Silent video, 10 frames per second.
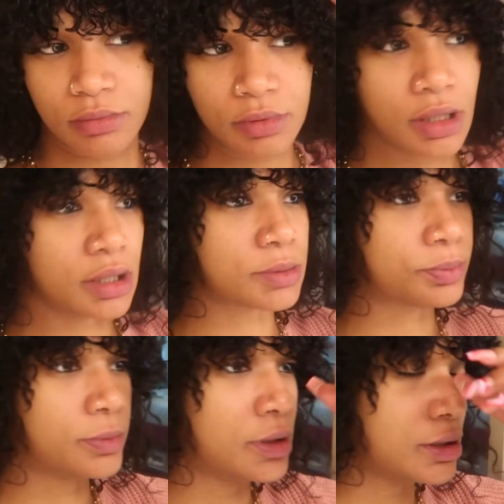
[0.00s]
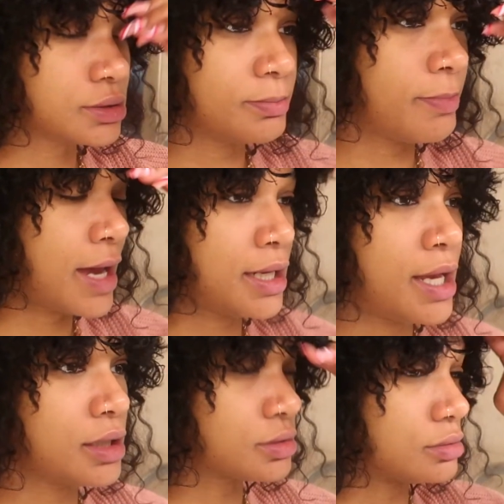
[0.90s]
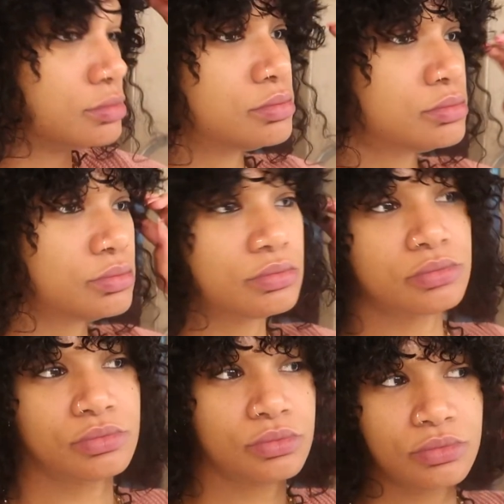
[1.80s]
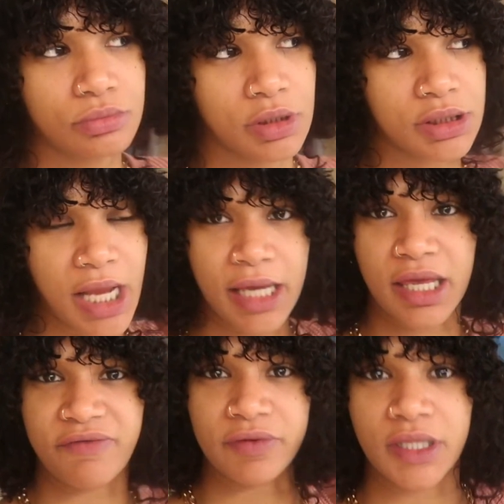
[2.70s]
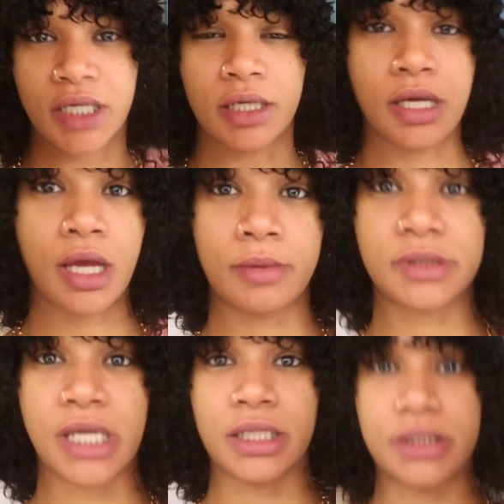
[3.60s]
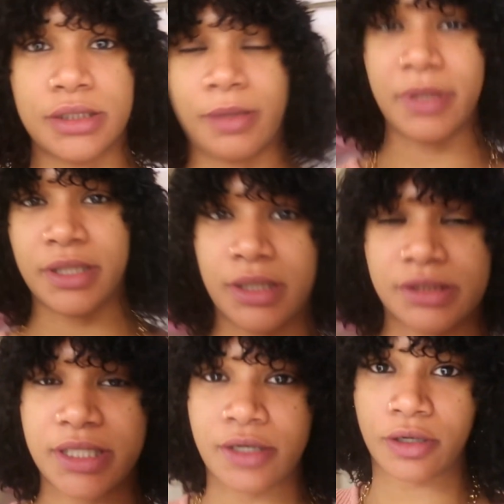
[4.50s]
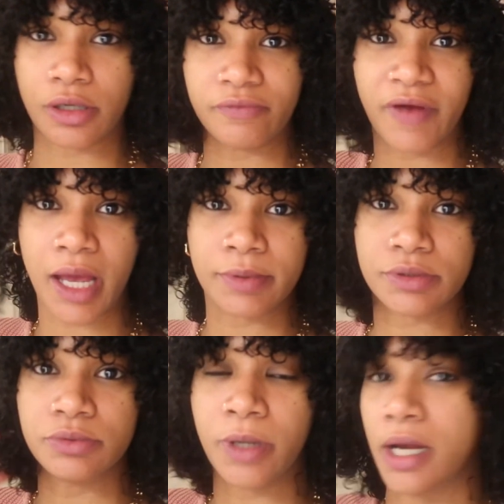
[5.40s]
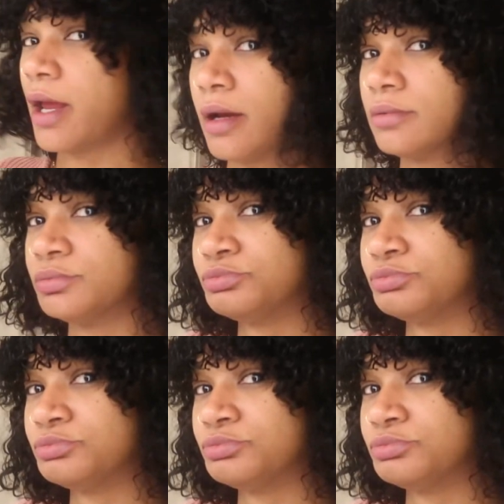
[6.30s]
It looks mad natural. It's not giving the the scarecrow vibes right now.